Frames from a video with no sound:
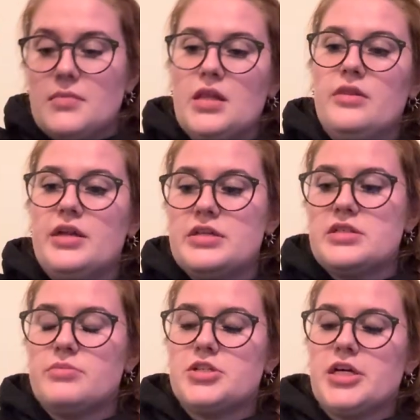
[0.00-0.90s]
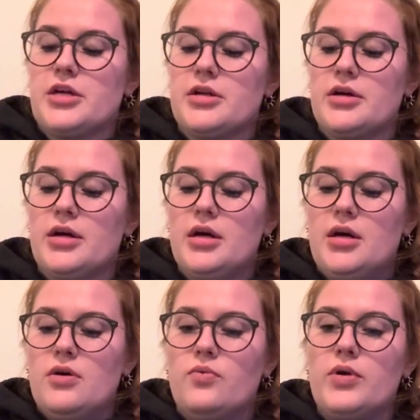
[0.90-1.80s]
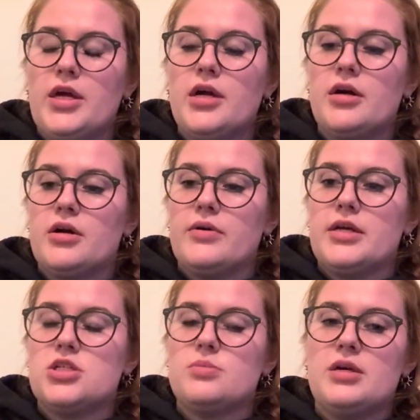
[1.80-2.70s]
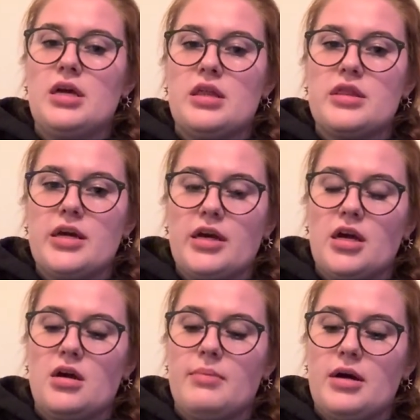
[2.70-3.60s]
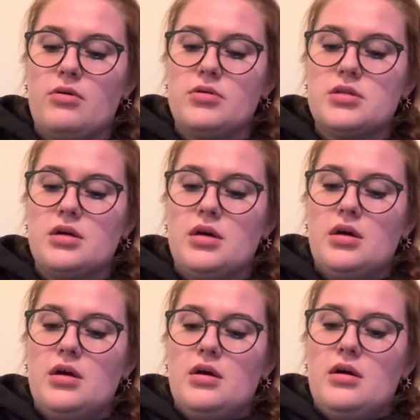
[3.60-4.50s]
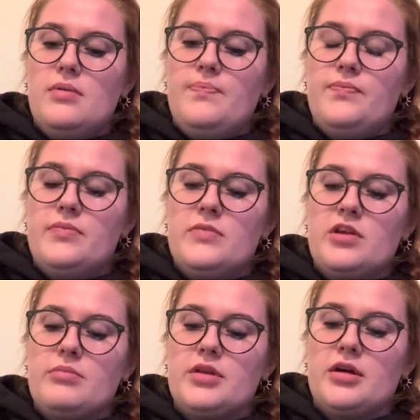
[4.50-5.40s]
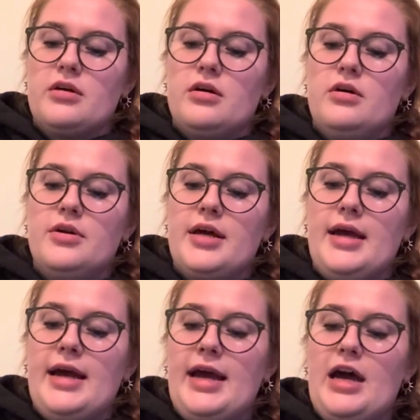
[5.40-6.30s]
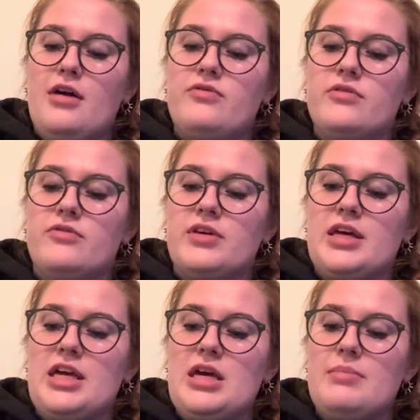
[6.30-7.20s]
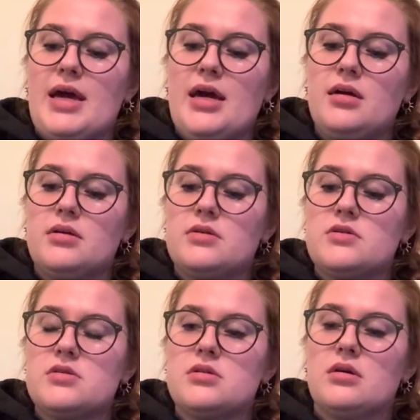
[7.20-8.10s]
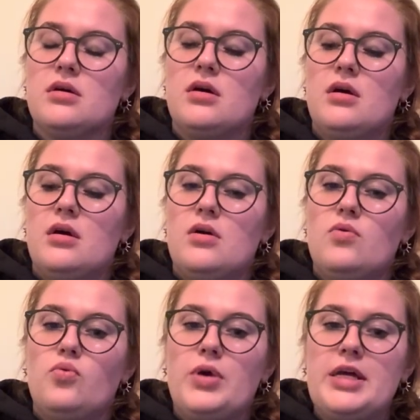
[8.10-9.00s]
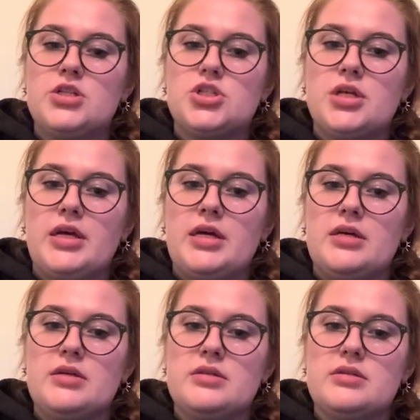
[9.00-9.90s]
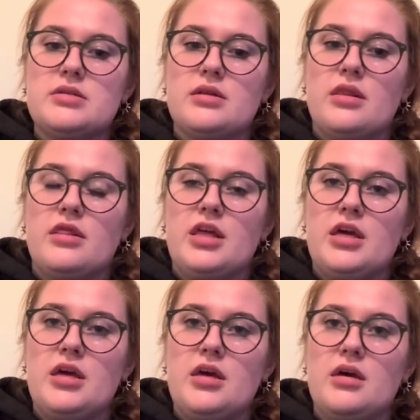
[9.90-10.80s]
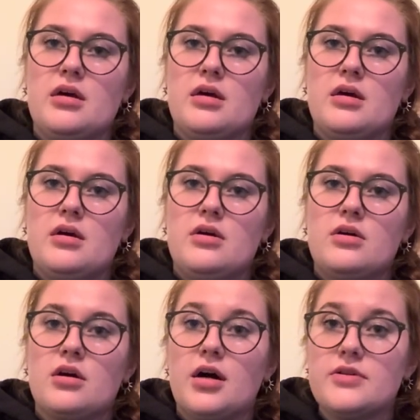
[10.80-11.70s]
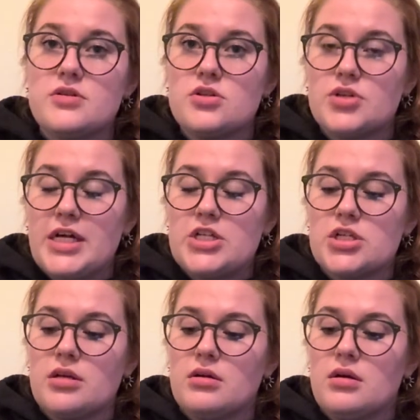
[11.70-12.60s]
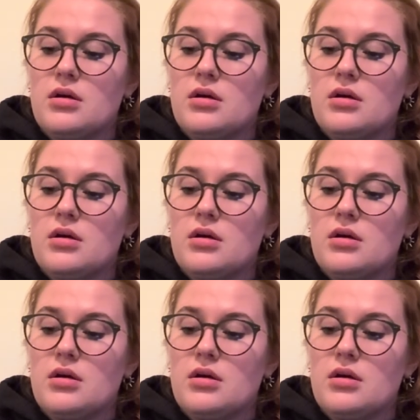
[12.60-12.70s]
this in particular, we are going to be thinking about something called half of Emax, which is the concentration